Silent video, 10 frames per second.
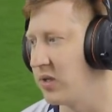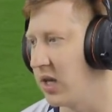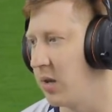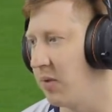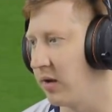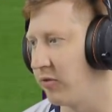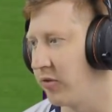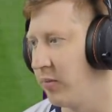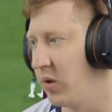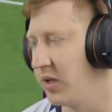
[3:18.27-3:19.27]
We came back
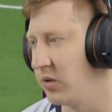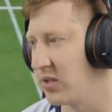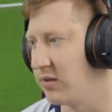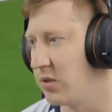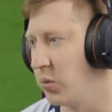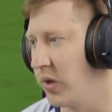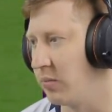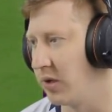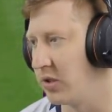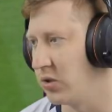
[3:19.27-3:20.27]
from 1-0 down to
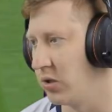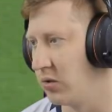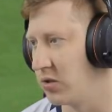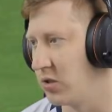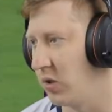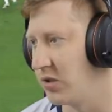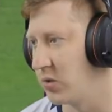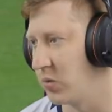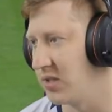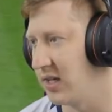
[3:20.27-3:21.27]
win by two goals to one
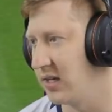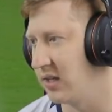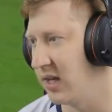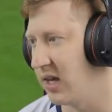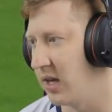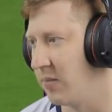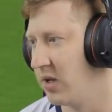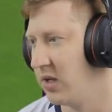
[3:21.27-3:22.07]
towards the end of the game.